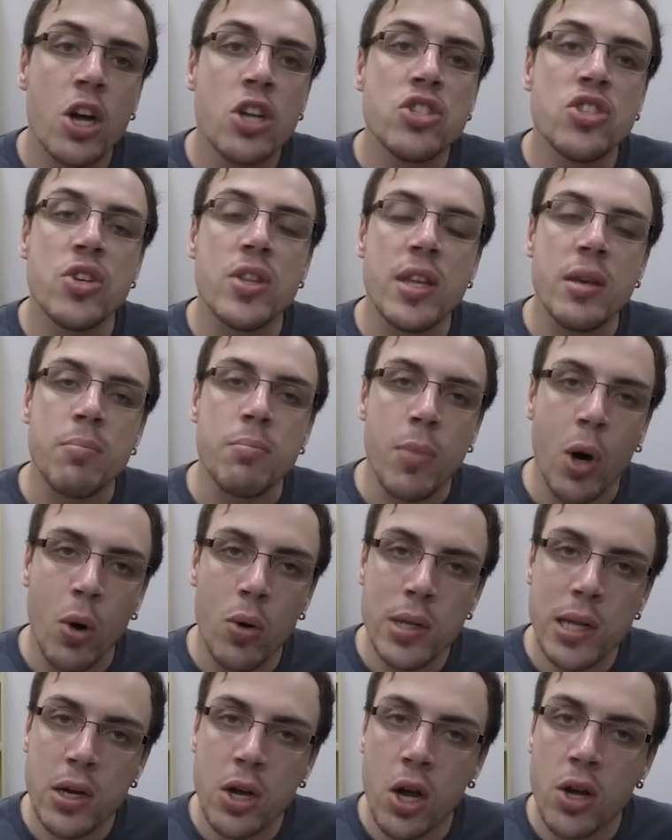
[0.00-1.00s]
to the
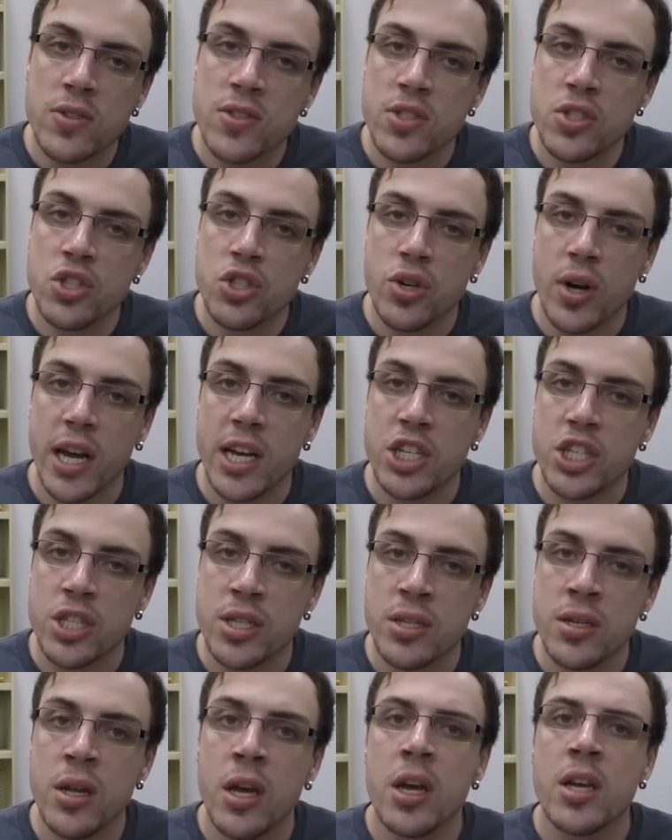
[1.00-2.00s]
molar
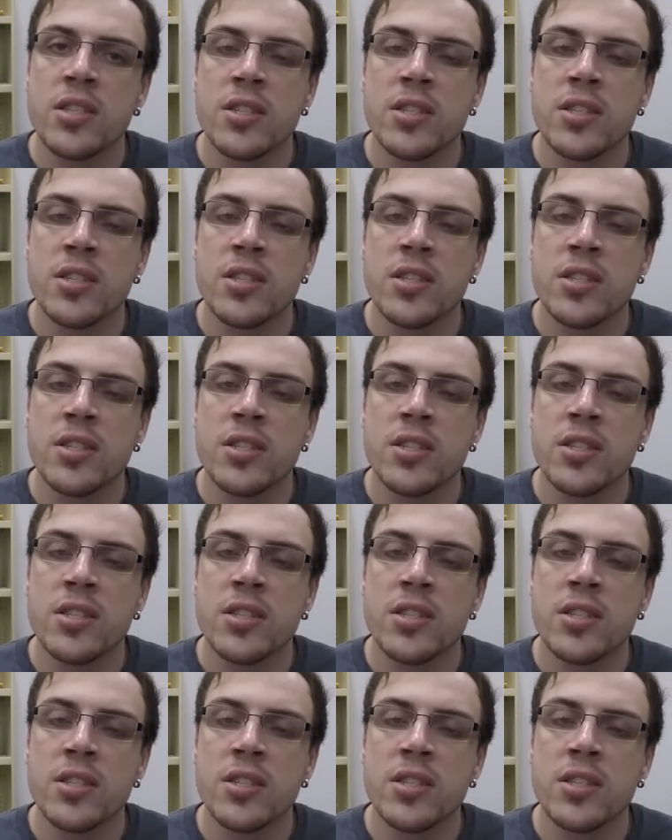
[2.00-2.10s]
concentration